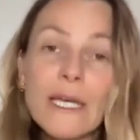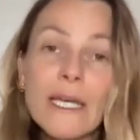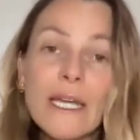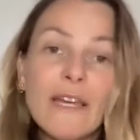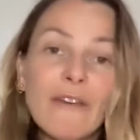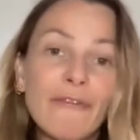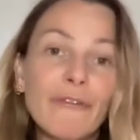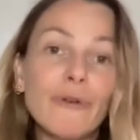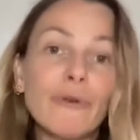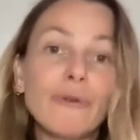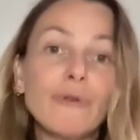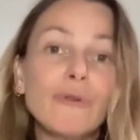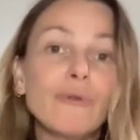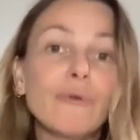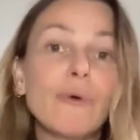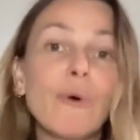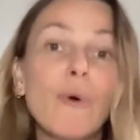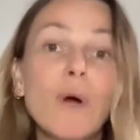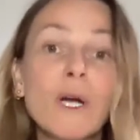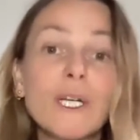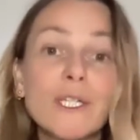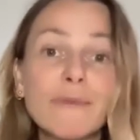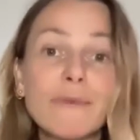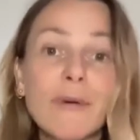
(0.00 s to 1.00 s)
If you do
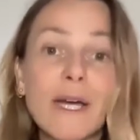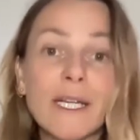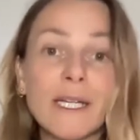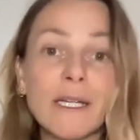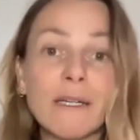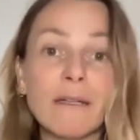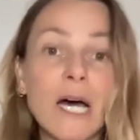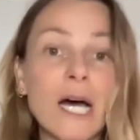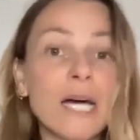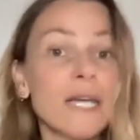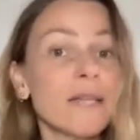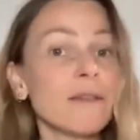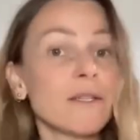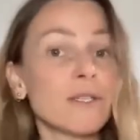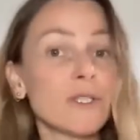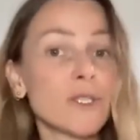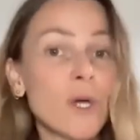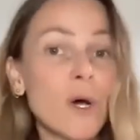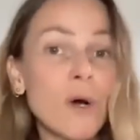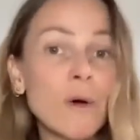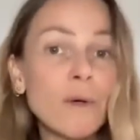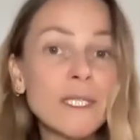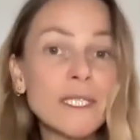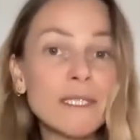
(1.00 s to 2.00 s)
horse riding a lot and there's
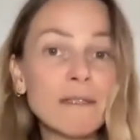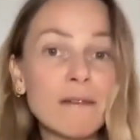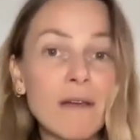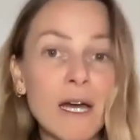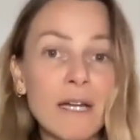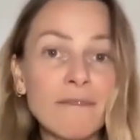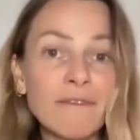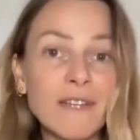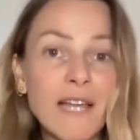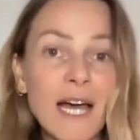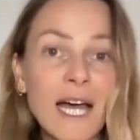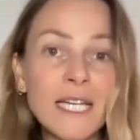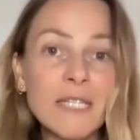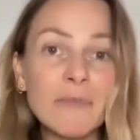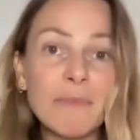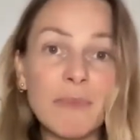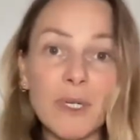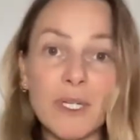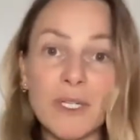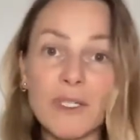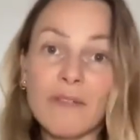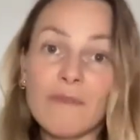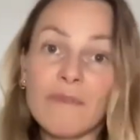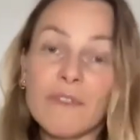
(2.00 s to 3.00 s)
always a lot of flies
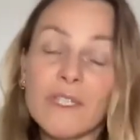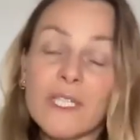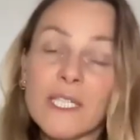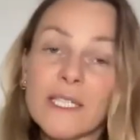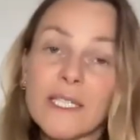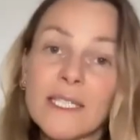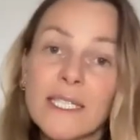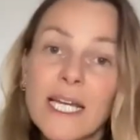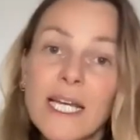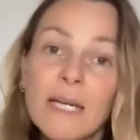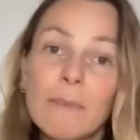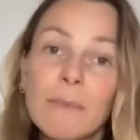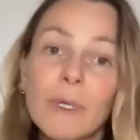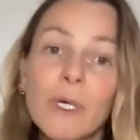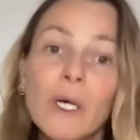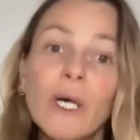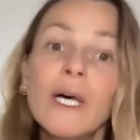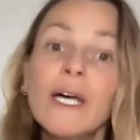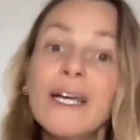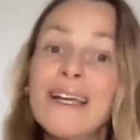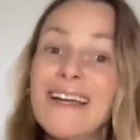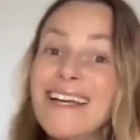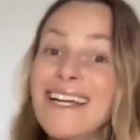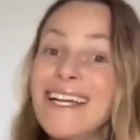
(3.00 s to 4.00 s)
because of its
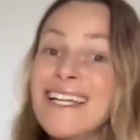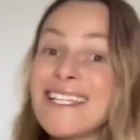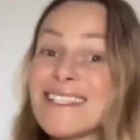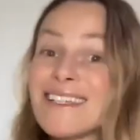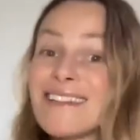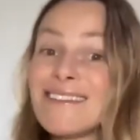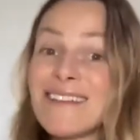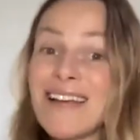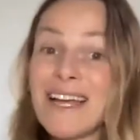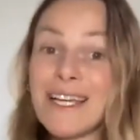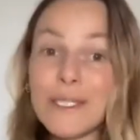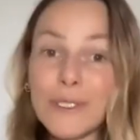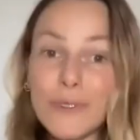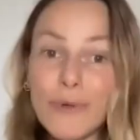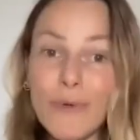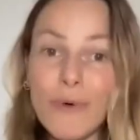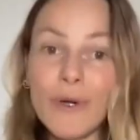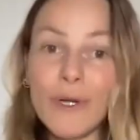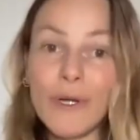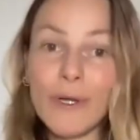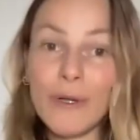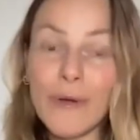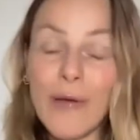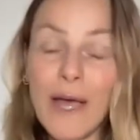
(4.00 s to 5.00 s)
stable, it's a nice
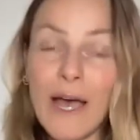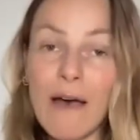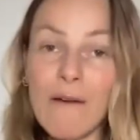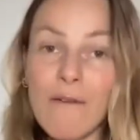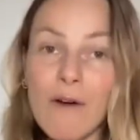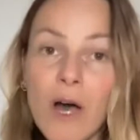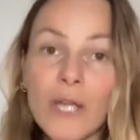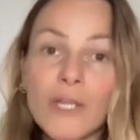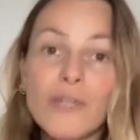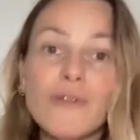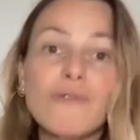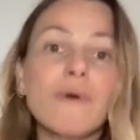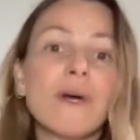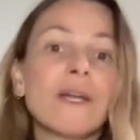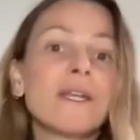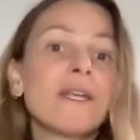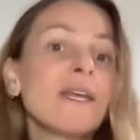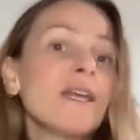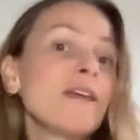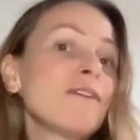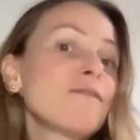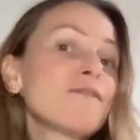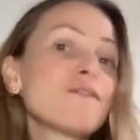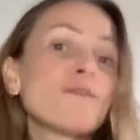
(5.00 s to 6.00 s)
oil to have on you. And
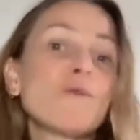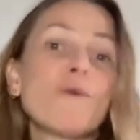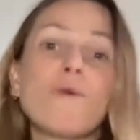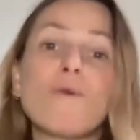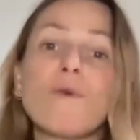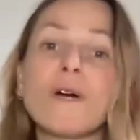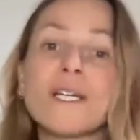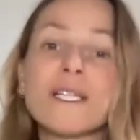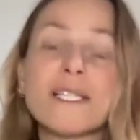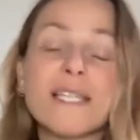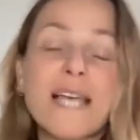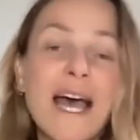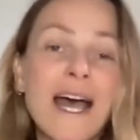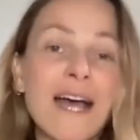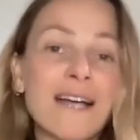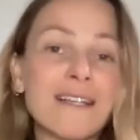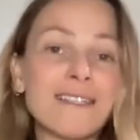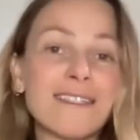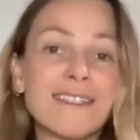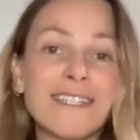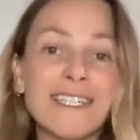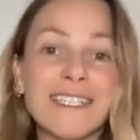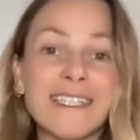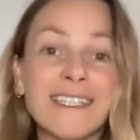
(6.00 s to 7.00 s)
if your horse
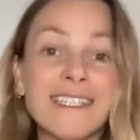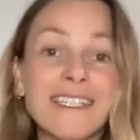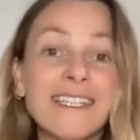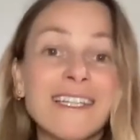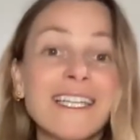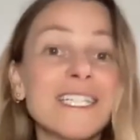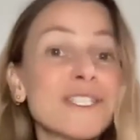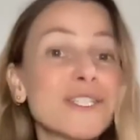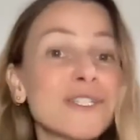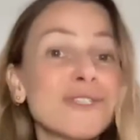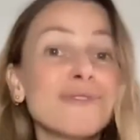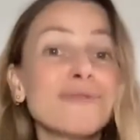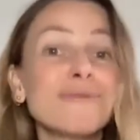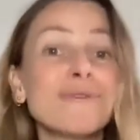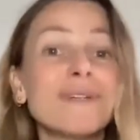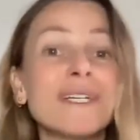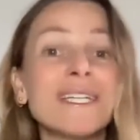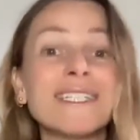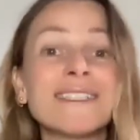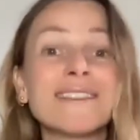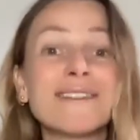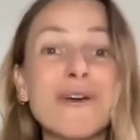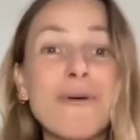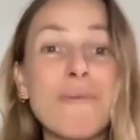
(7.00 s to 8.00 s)
accidentally licks you,
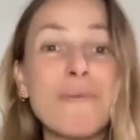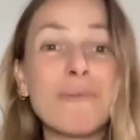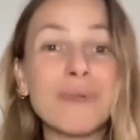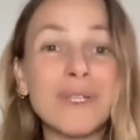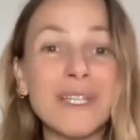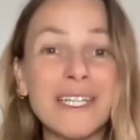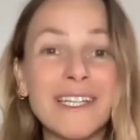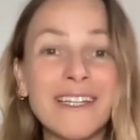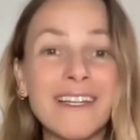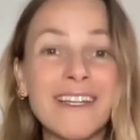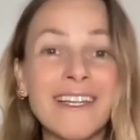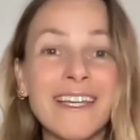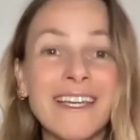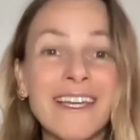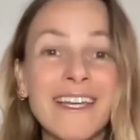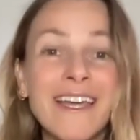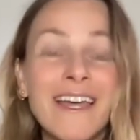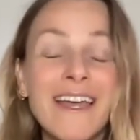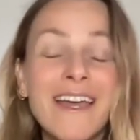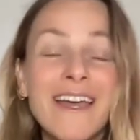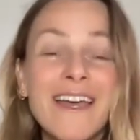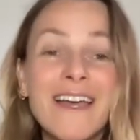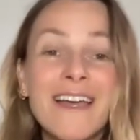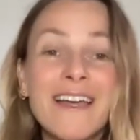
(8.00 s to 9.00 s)
it's completely
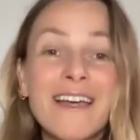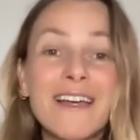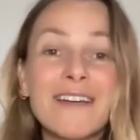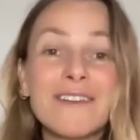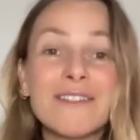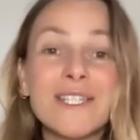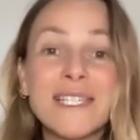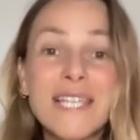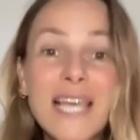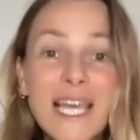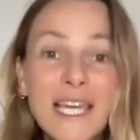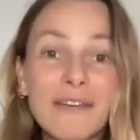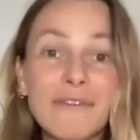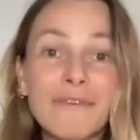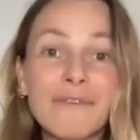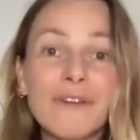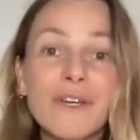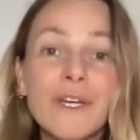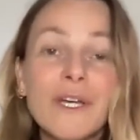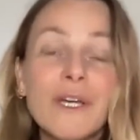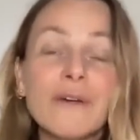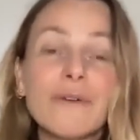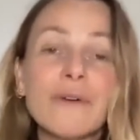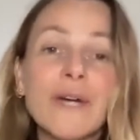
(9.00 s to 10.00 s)
safe,
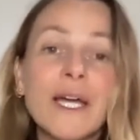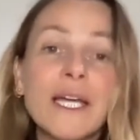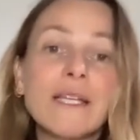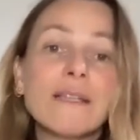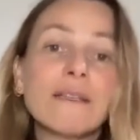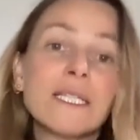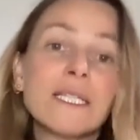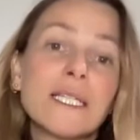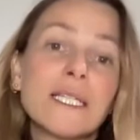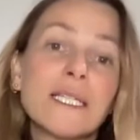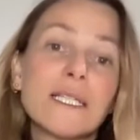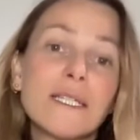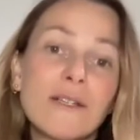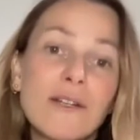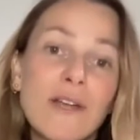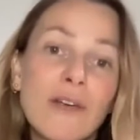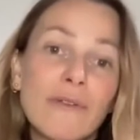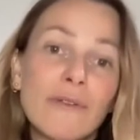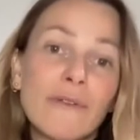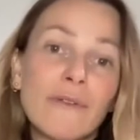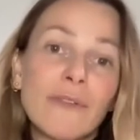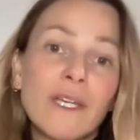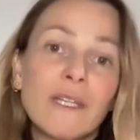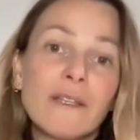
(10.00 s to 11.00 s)
right? is
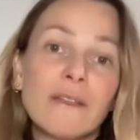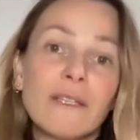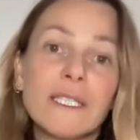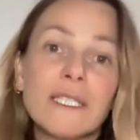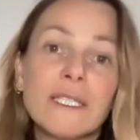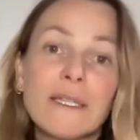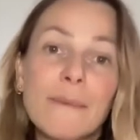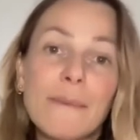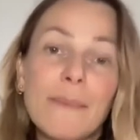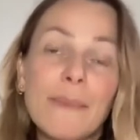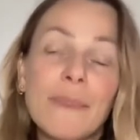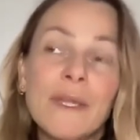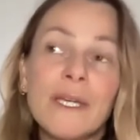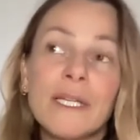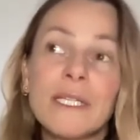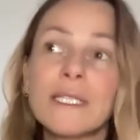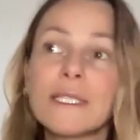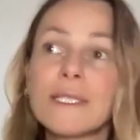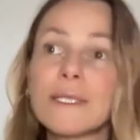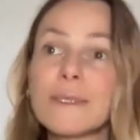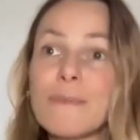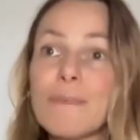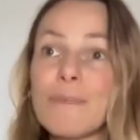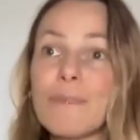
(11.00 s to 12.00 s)
another thing.
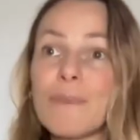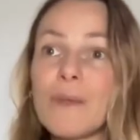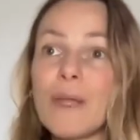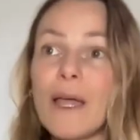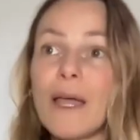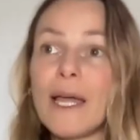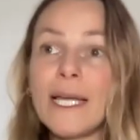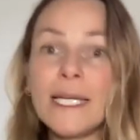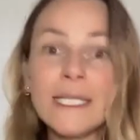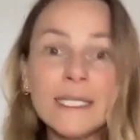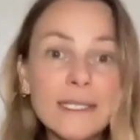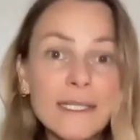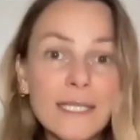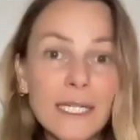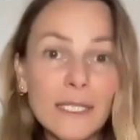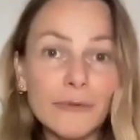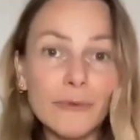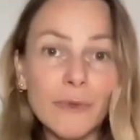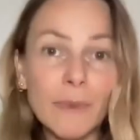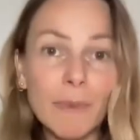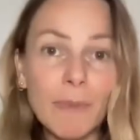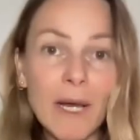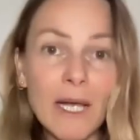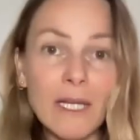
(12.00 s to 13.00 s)
This insect
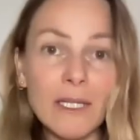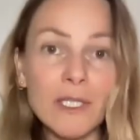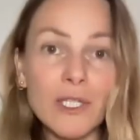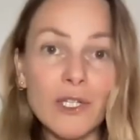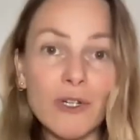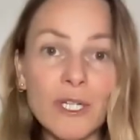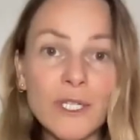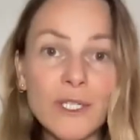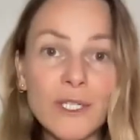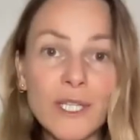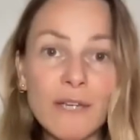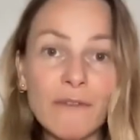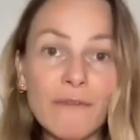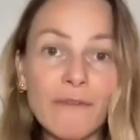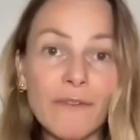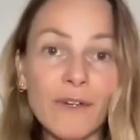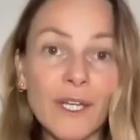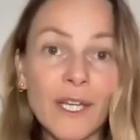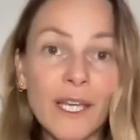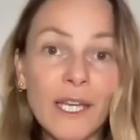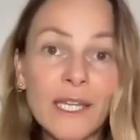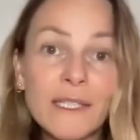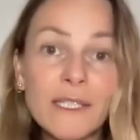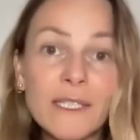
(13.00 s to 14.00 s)
repellents are safe for
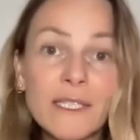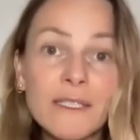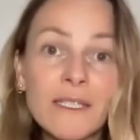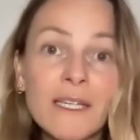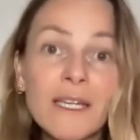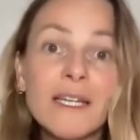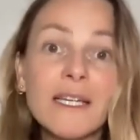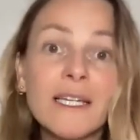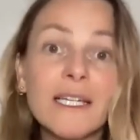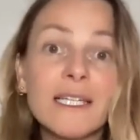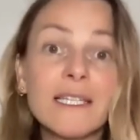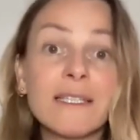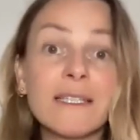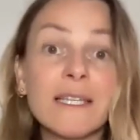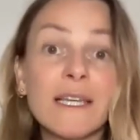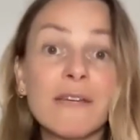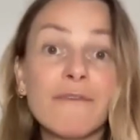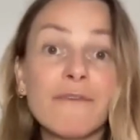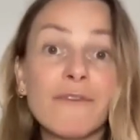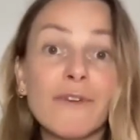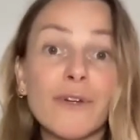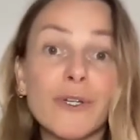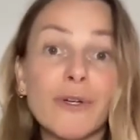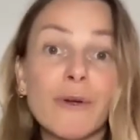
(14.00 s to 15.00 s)
kids. It's safe
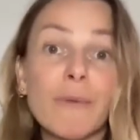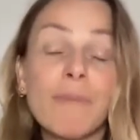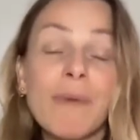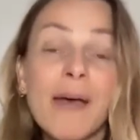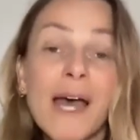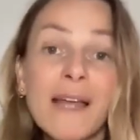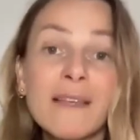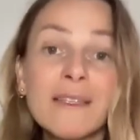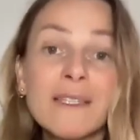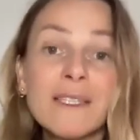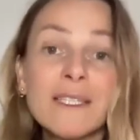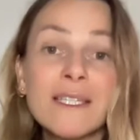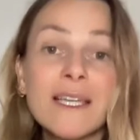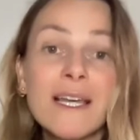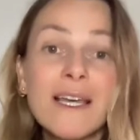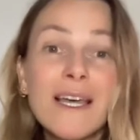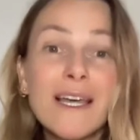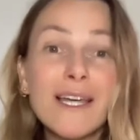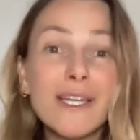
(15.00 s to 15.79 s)
for your pets.